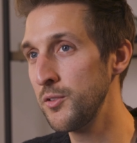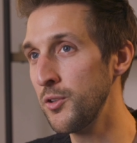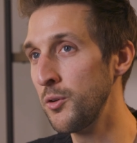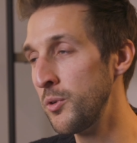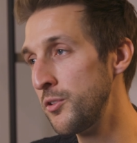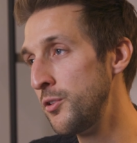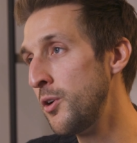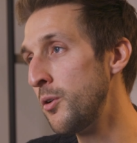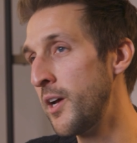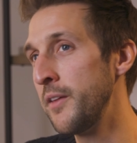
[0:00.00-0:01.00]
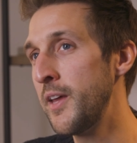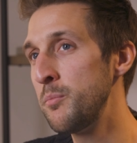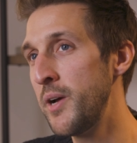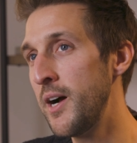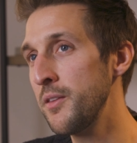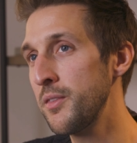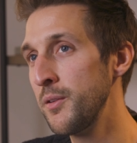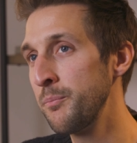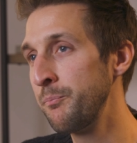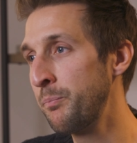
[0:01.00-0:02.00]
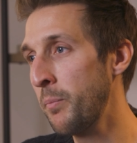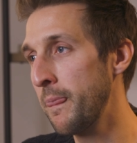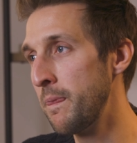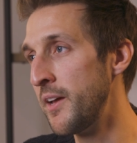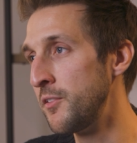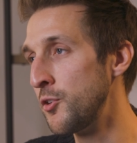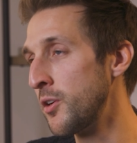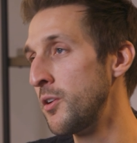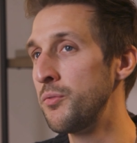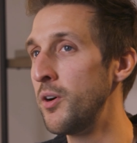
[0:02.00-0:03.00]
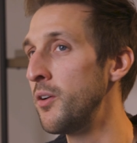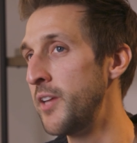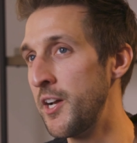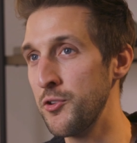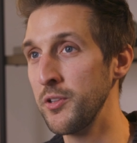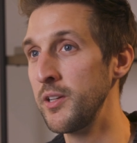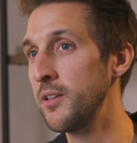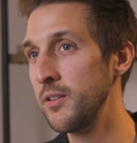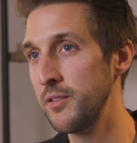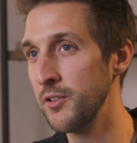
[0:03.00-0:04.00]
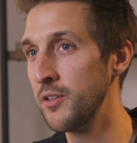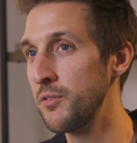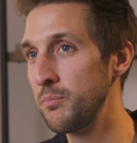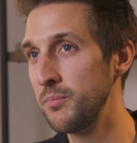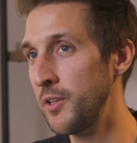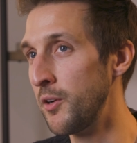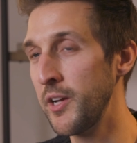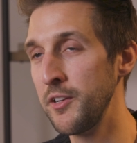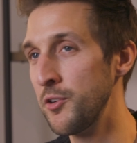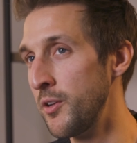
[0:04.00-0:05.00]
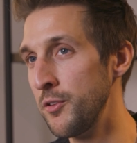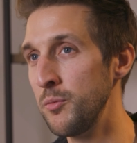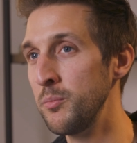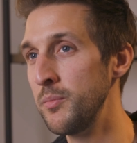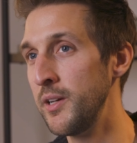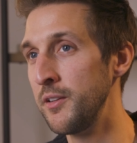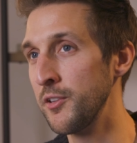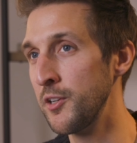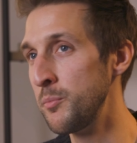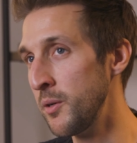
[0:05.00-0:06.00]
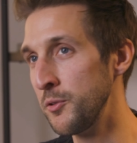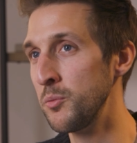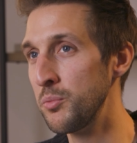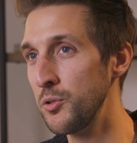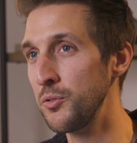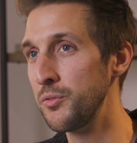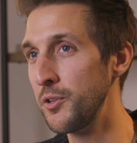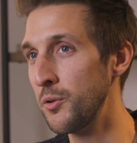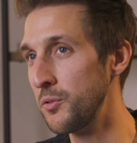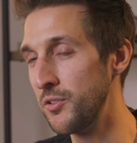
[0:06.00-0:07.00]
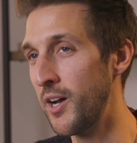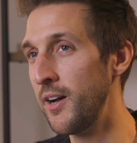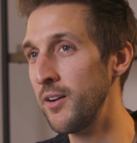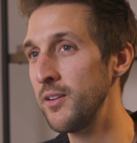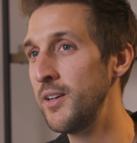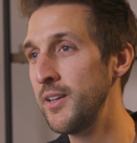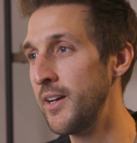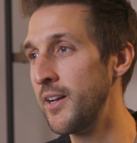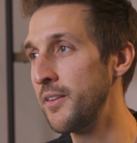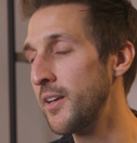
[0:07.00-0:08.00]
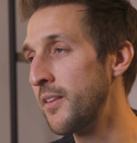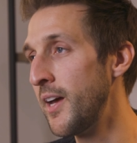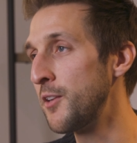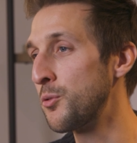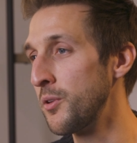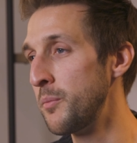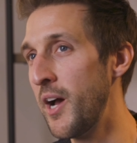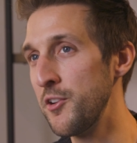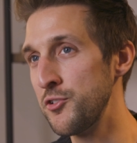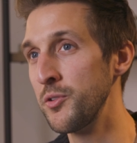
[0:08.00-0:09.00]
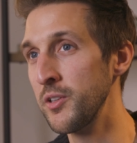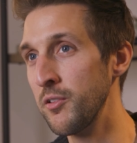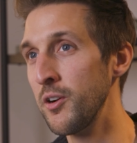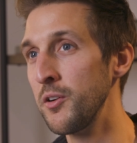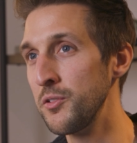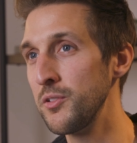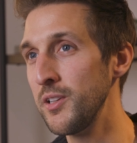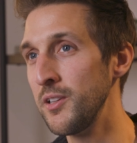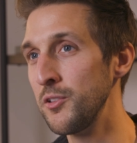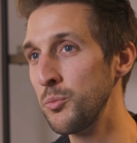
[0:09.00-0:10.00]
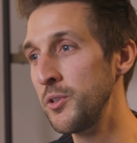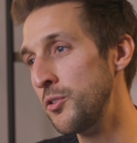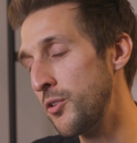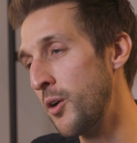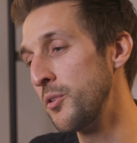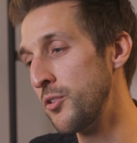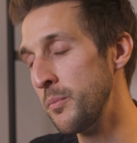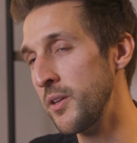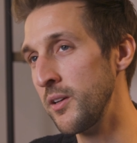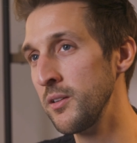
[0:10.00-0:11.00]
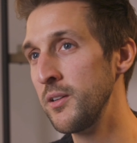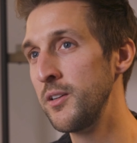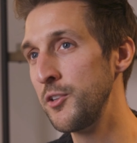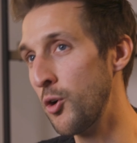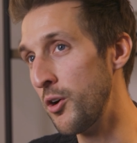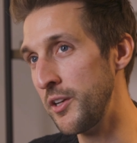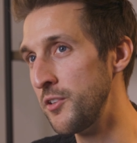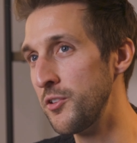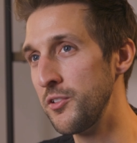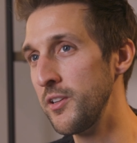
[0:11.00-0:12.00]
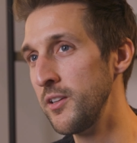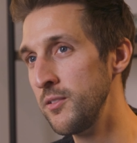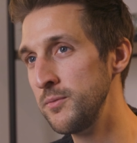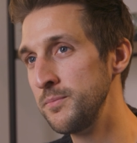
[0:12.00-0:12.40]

So once you go down that path, then you're going to evolve naturally. You're going to, you know, get in your rhythm and you're going to be able to improve your own style. And I think that's where the passion really grows is when you start with something you're already interested in.